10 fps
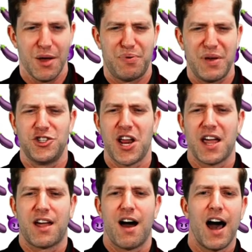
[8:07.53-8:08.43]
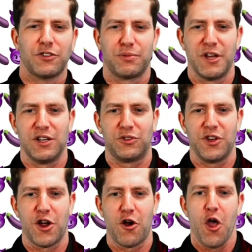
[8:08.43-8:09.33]
PJ Cosman is
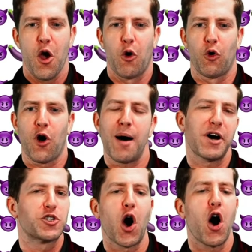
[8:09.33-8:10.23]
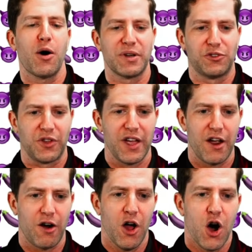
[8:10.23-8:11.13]
here. Robadob is
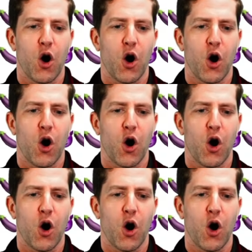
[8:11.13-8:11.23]
here.